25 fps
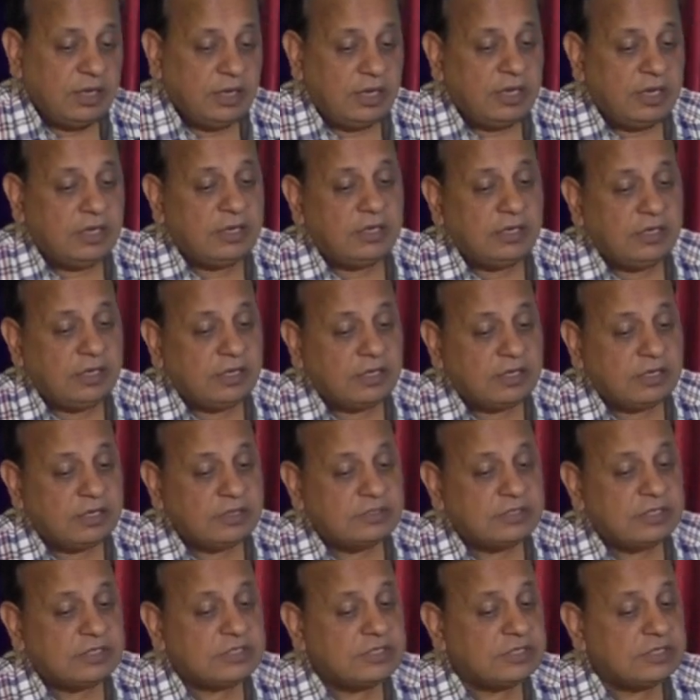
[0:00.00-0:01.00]
it
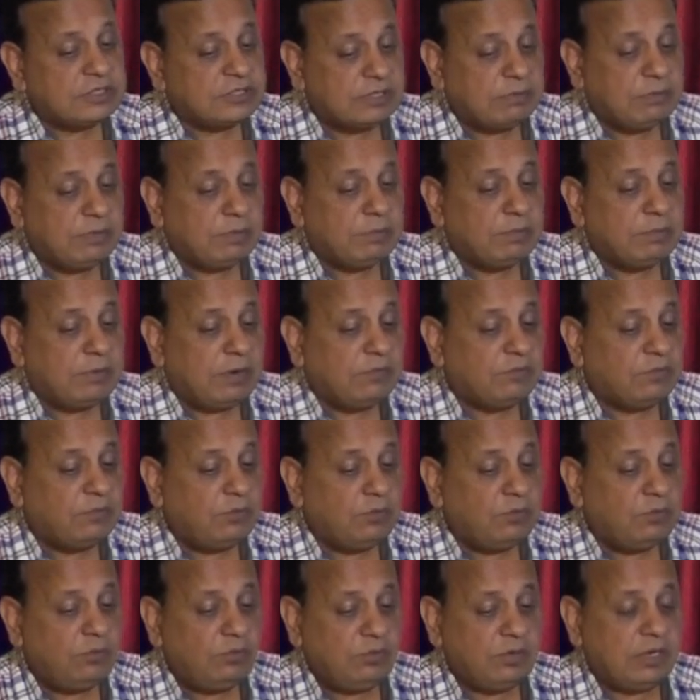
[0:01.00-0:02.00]
increases the systemic blood
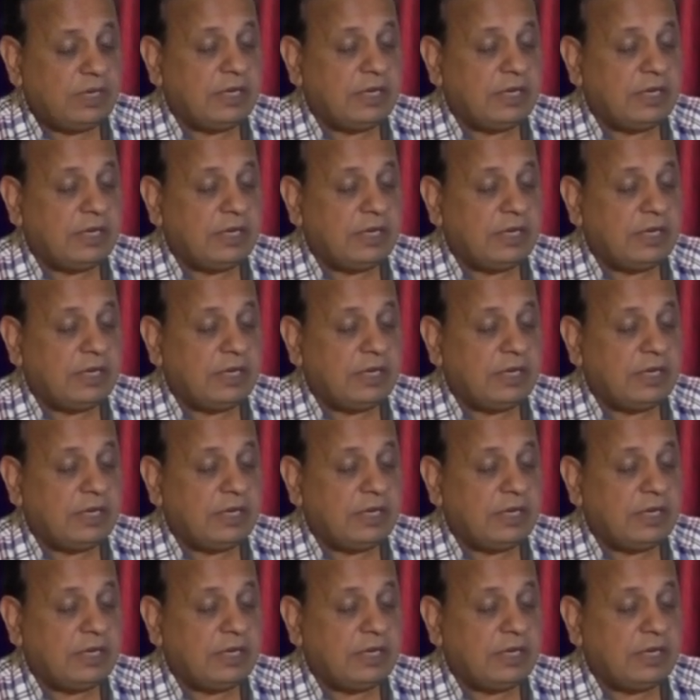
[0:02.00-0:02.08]
flow,